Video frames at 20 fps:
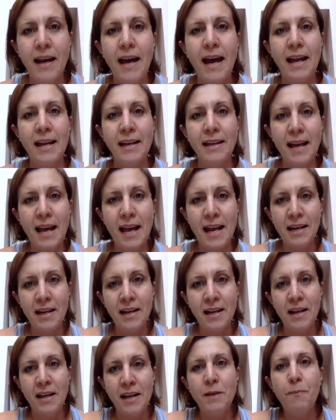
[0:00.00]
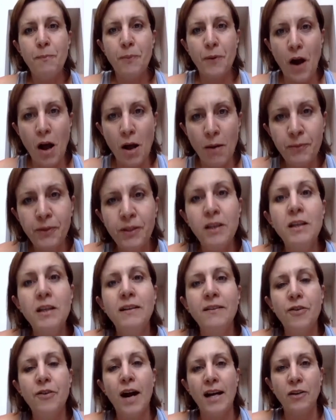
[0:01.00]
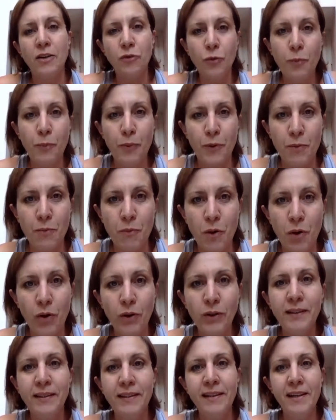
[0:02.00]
and then he tried to promote